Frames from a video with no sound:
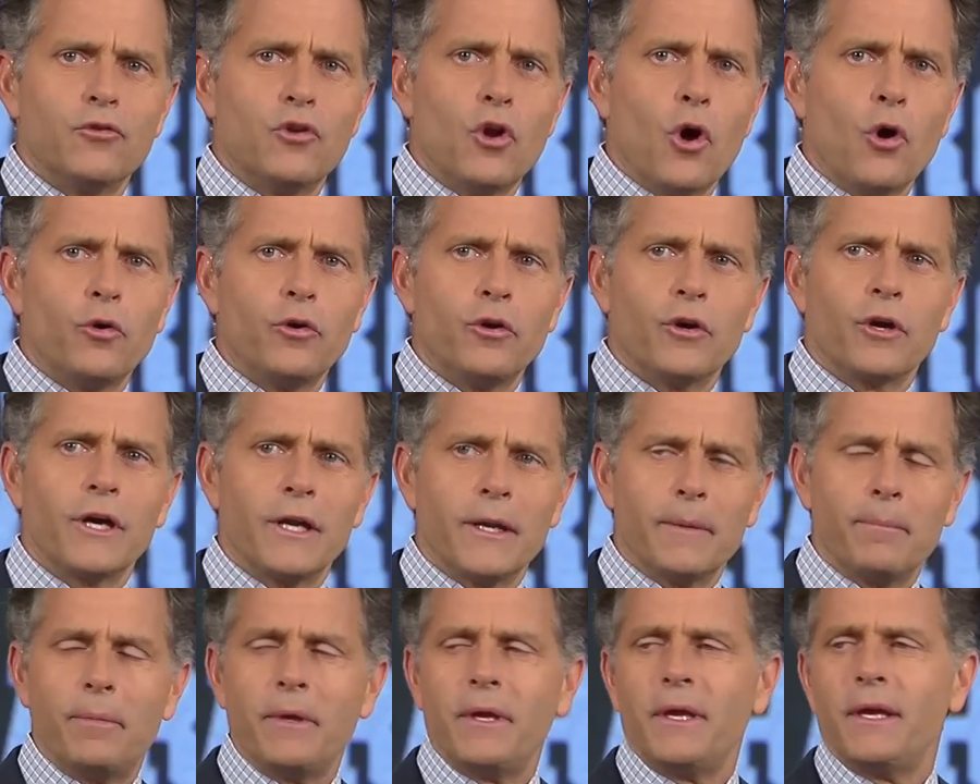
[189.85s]
know you're going
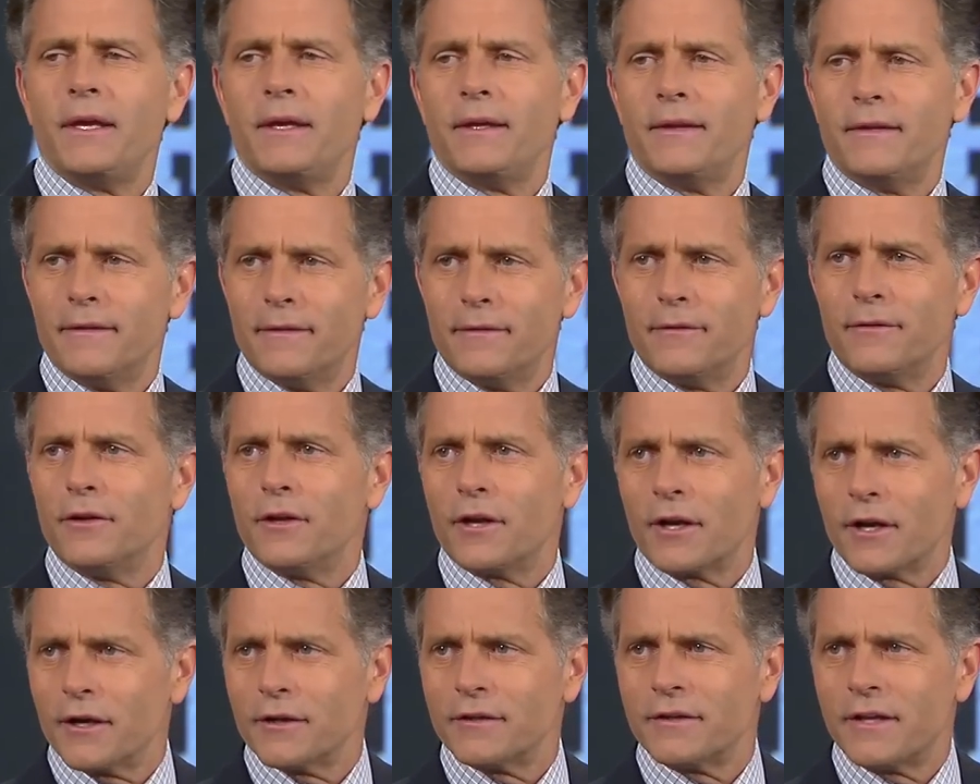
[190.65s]
to beat and
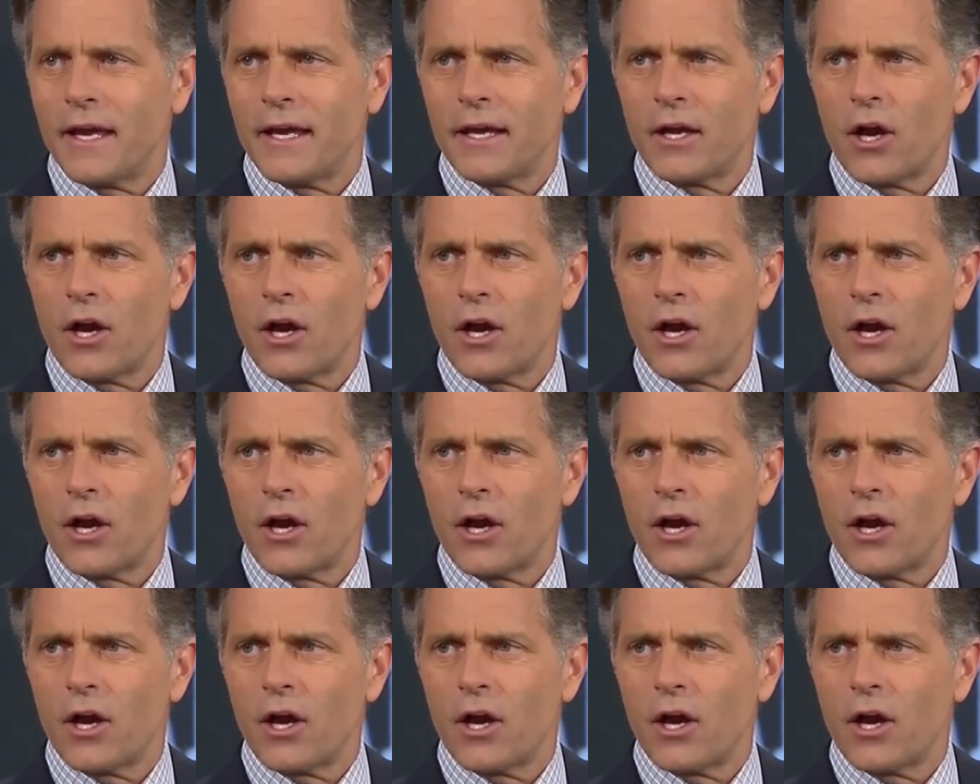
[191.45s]
you're going to take.